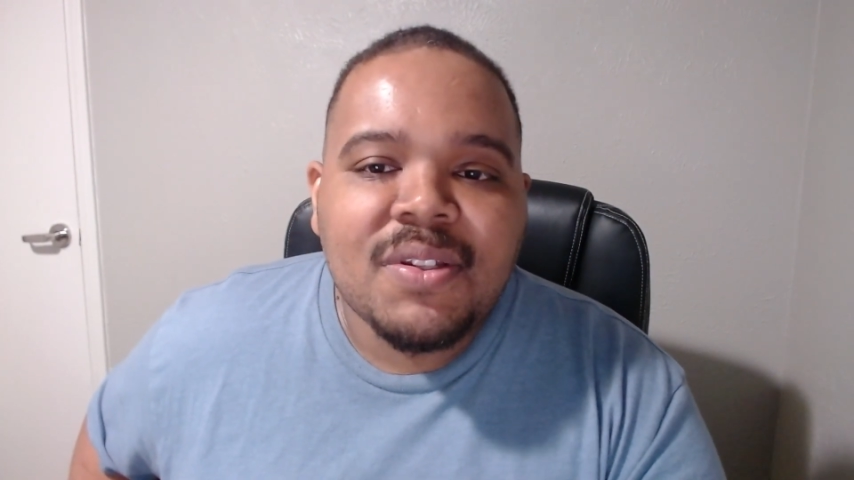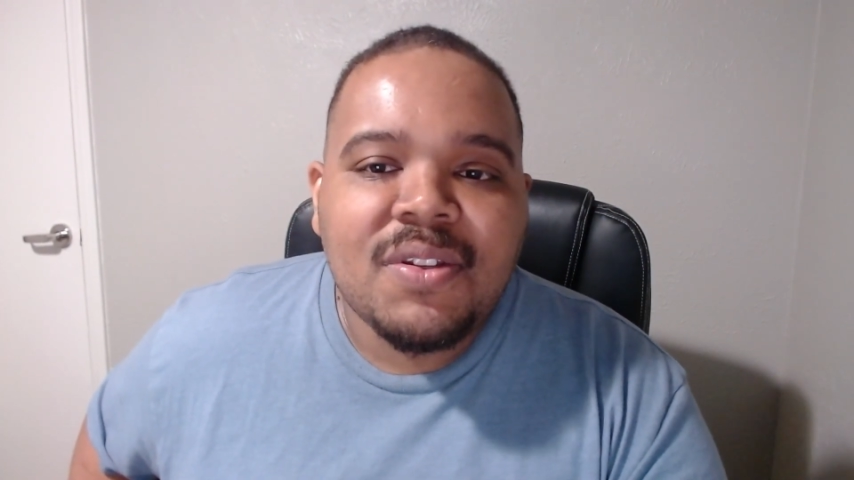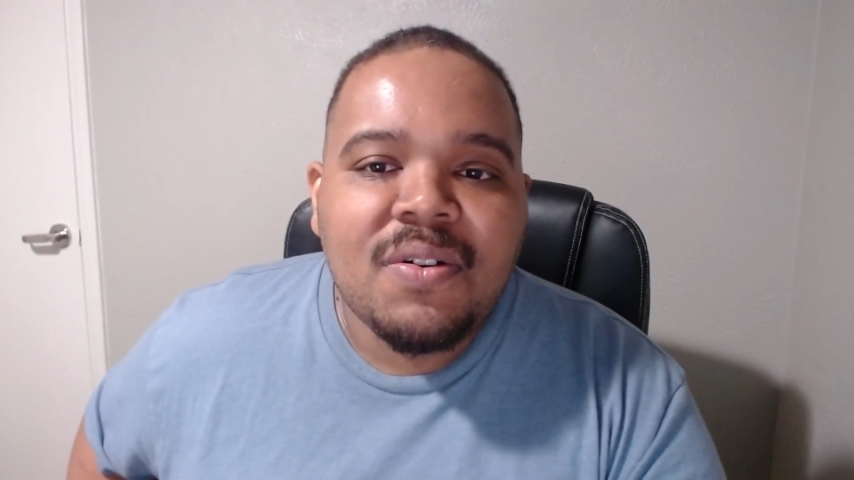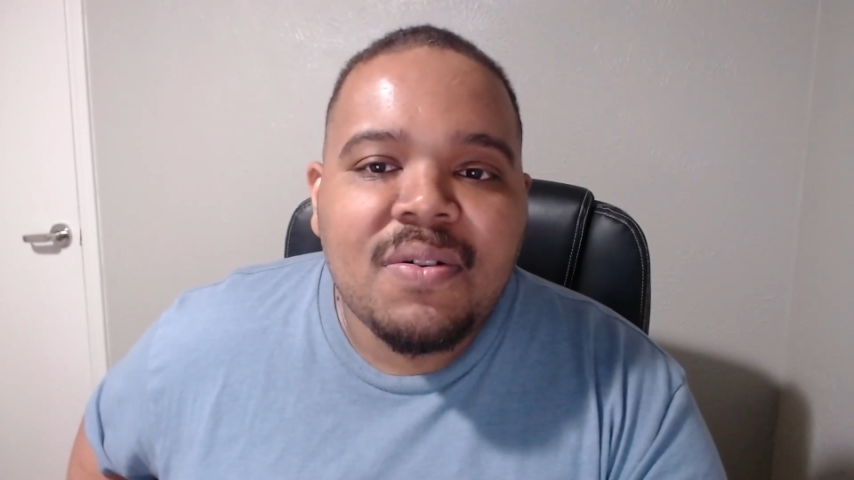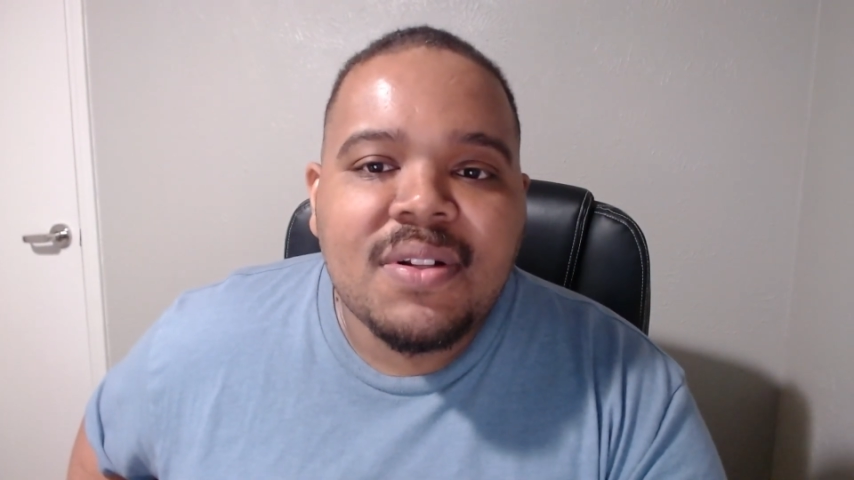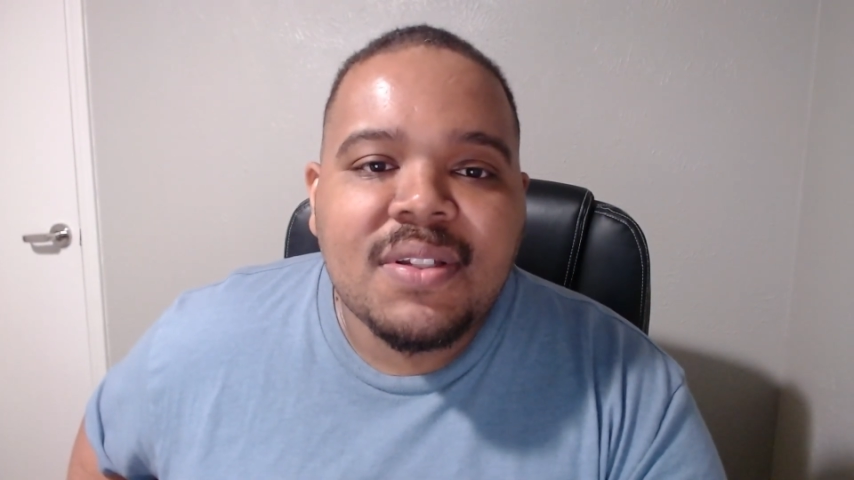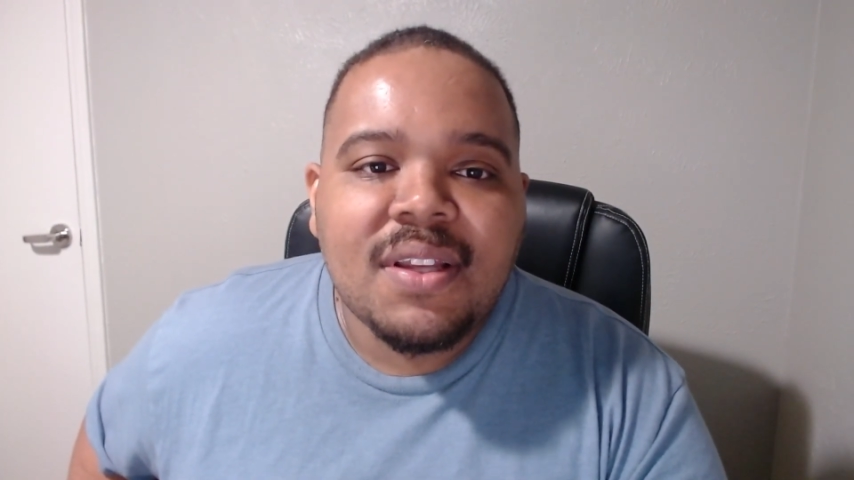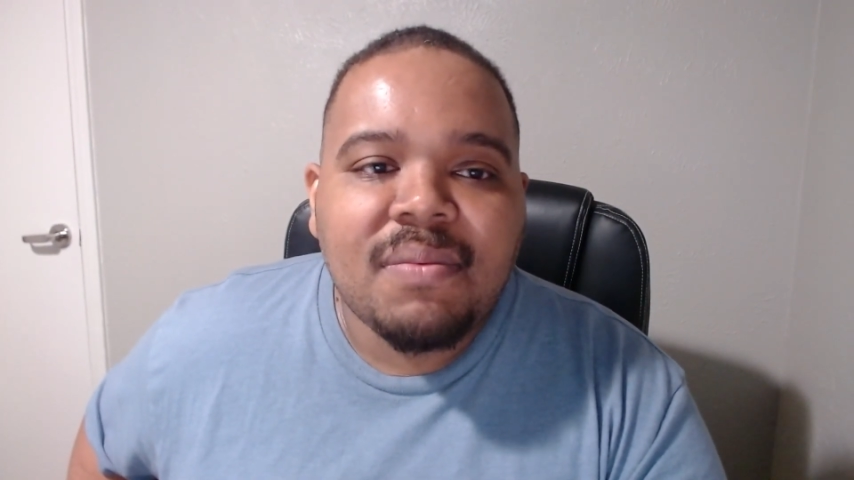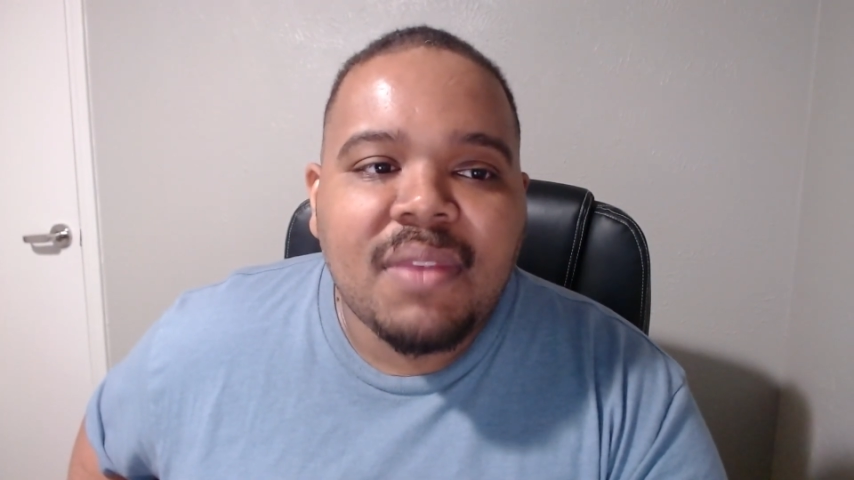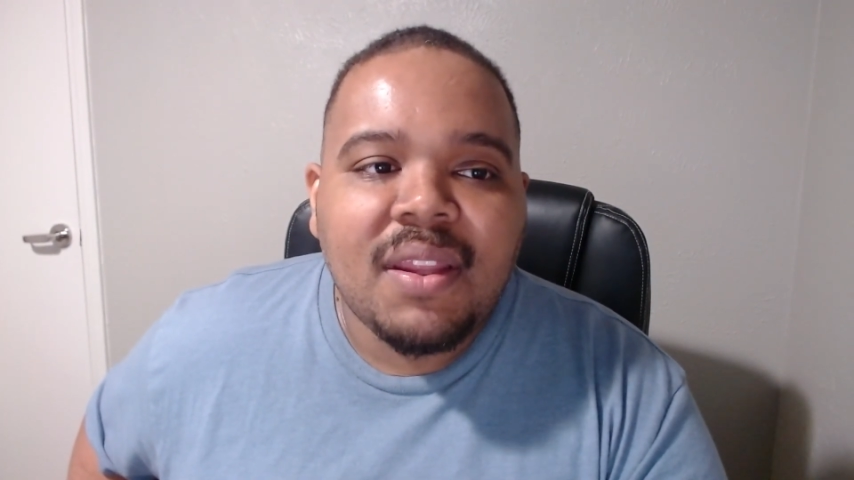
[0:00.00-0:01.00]
doing
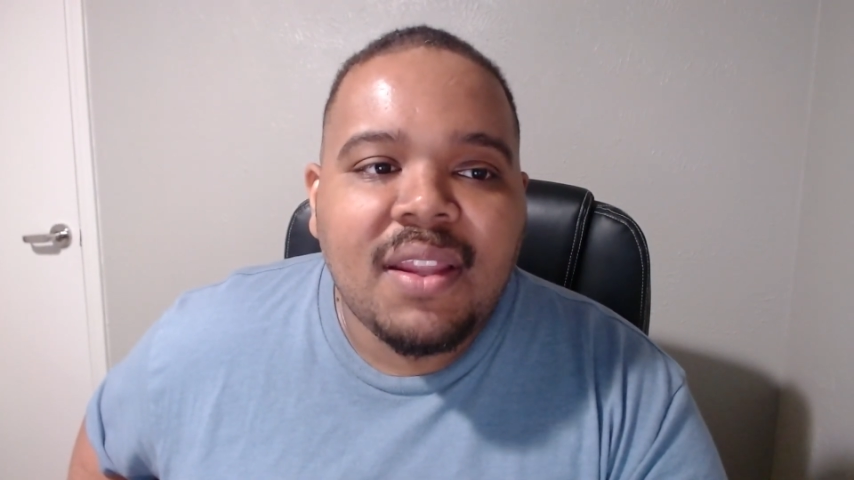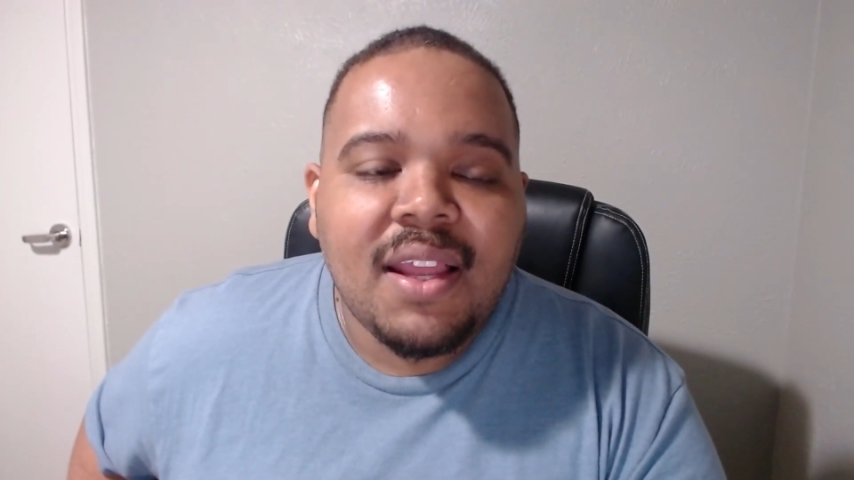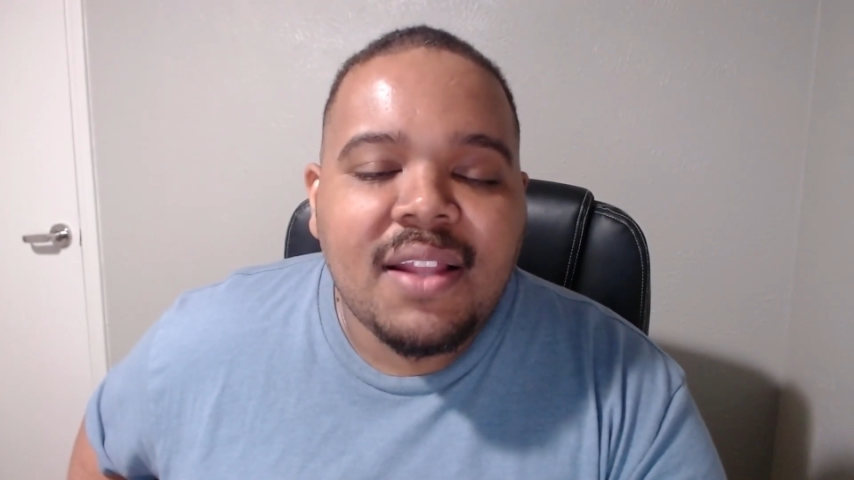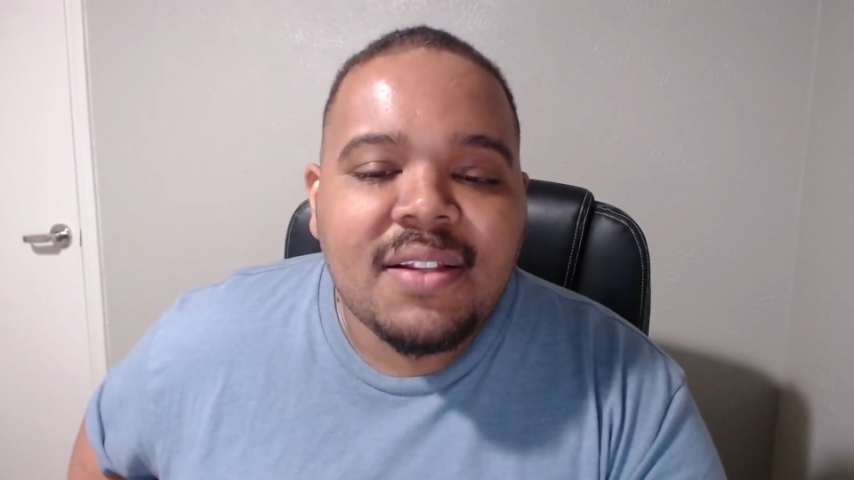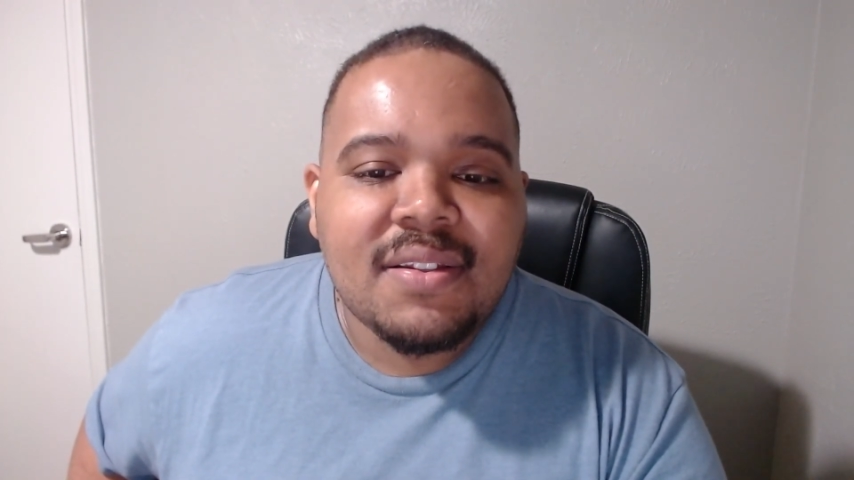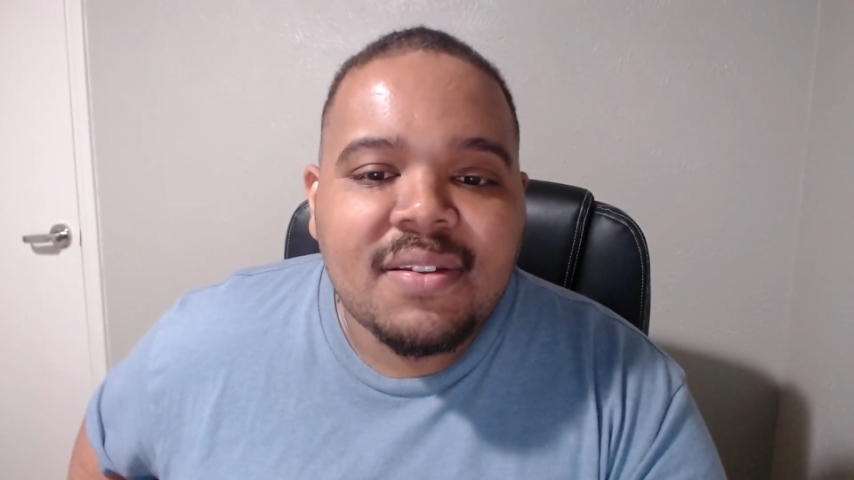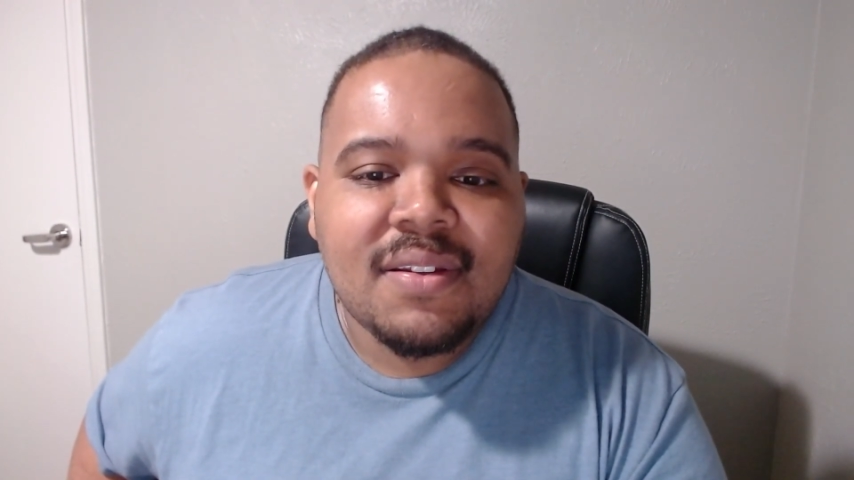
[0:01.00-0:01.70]
something that's